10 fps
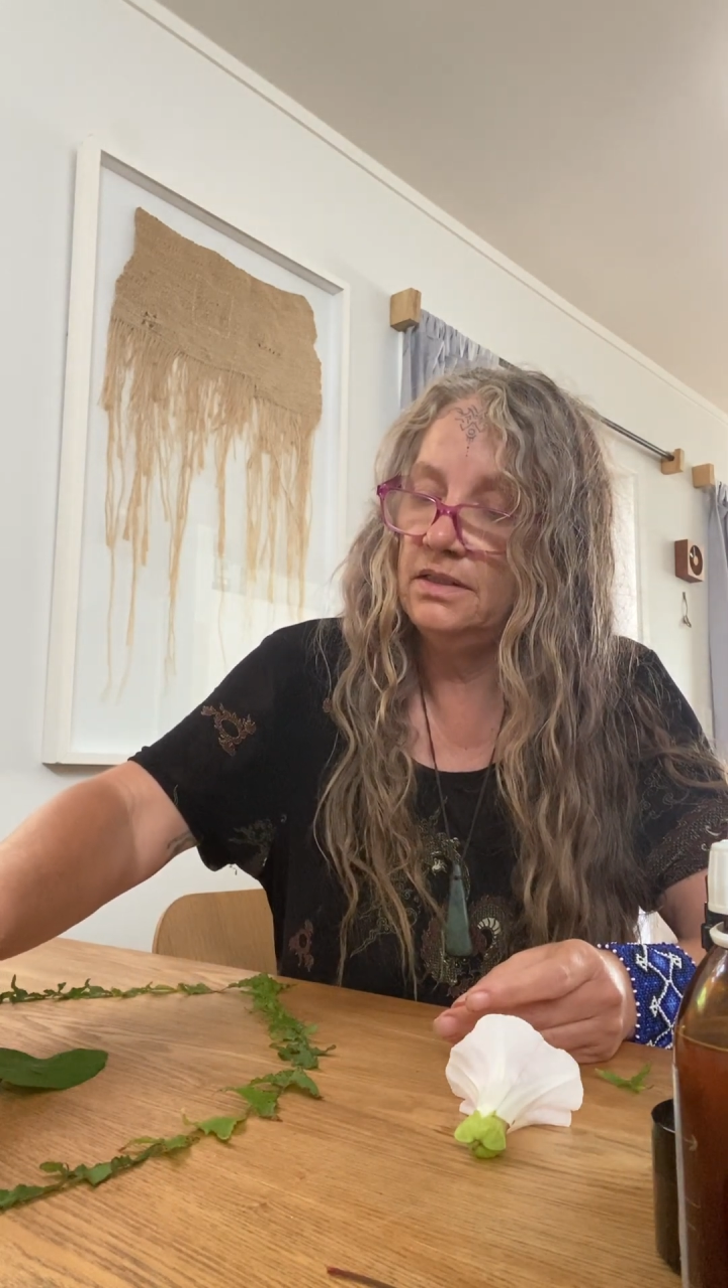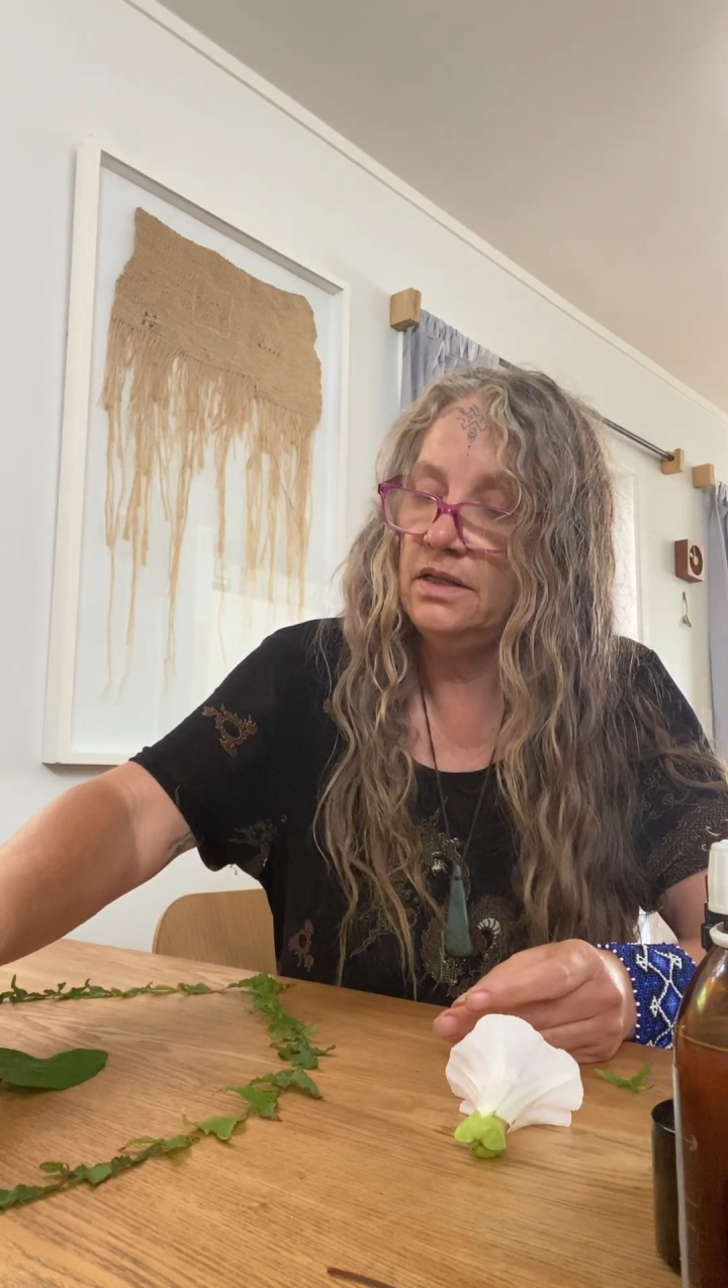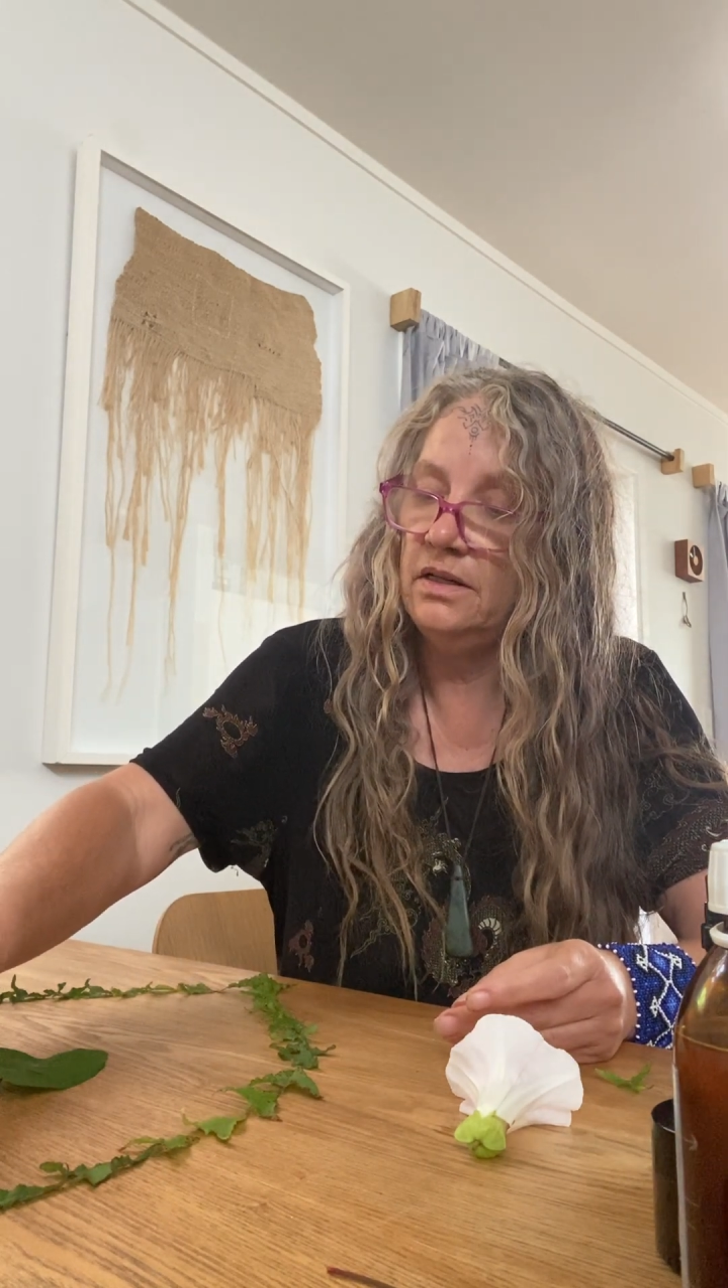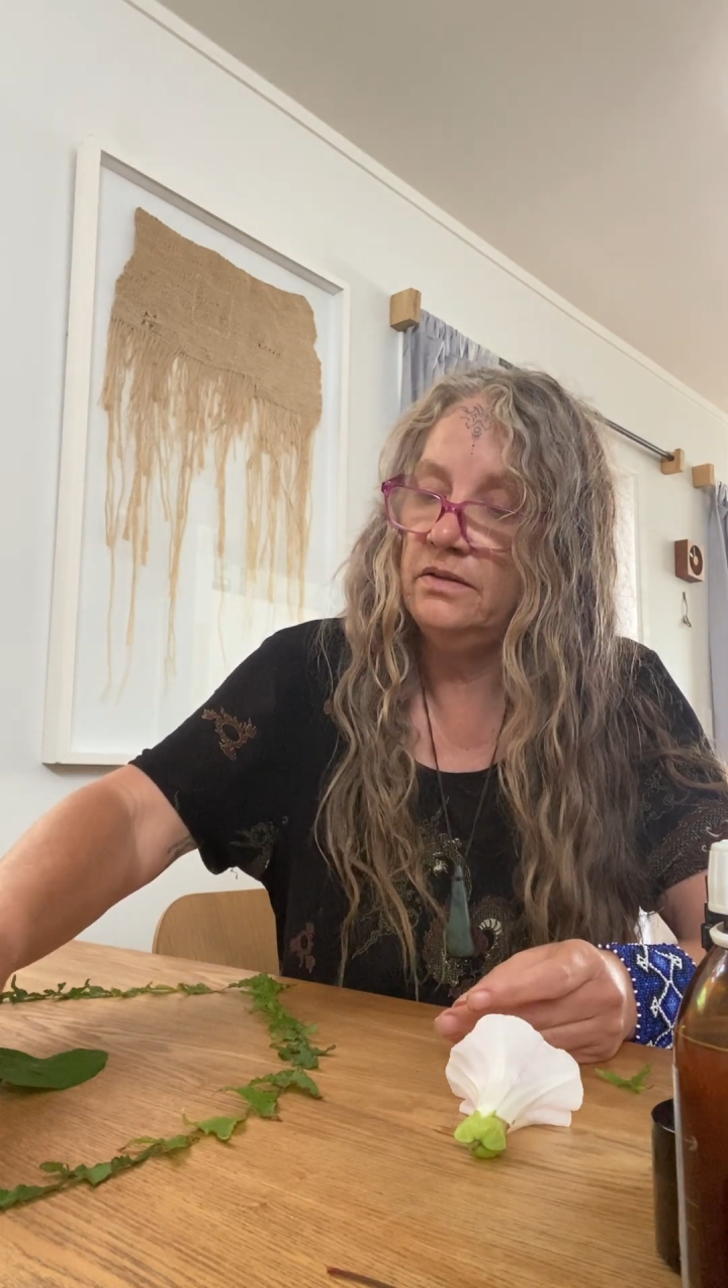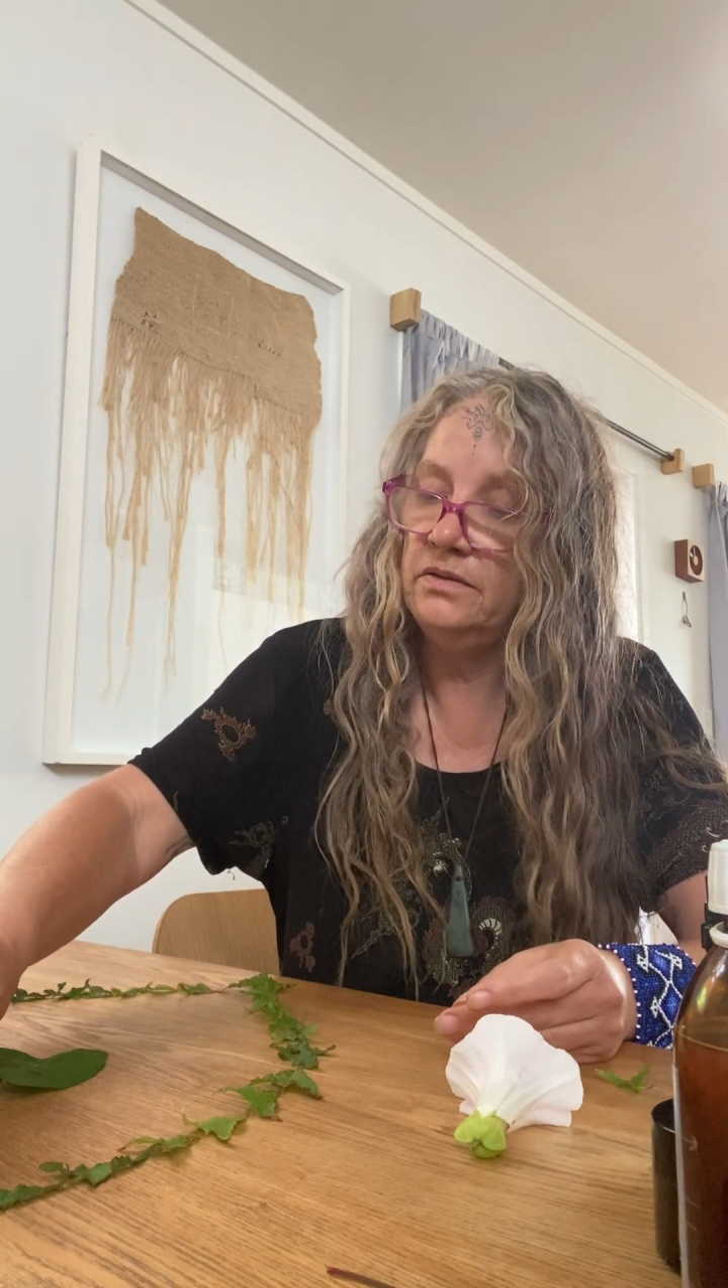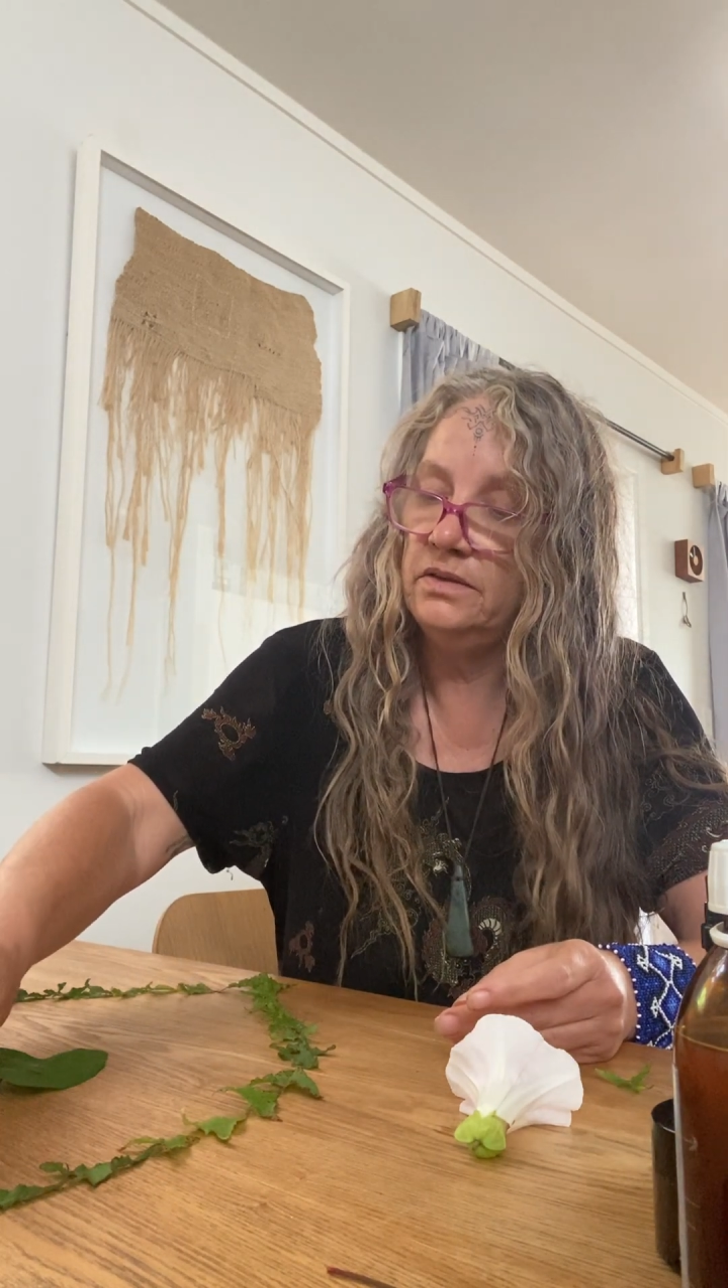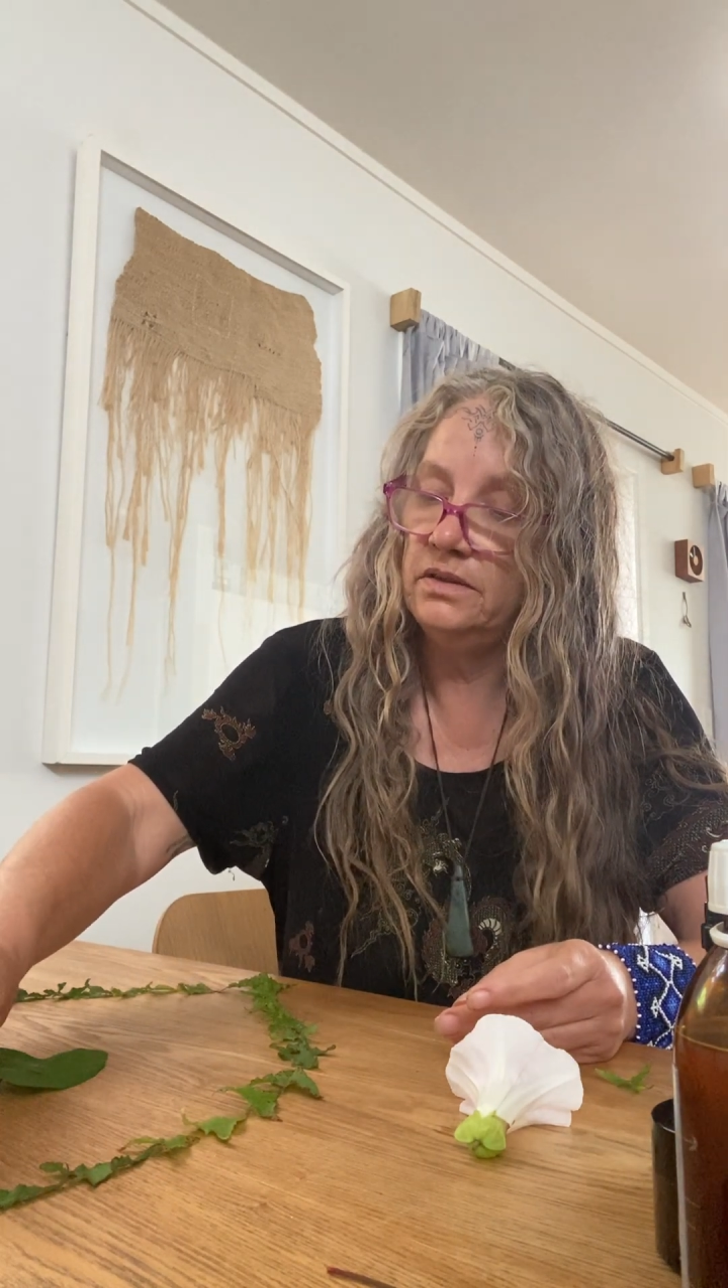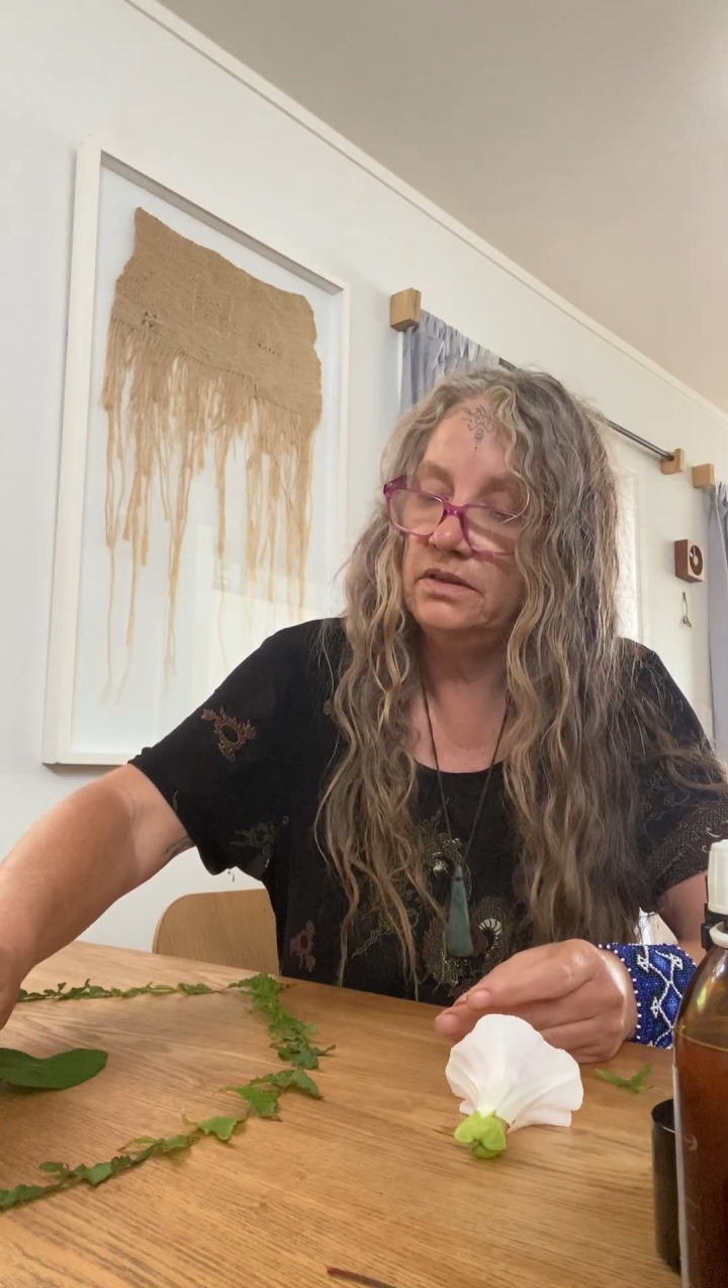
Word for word: loves,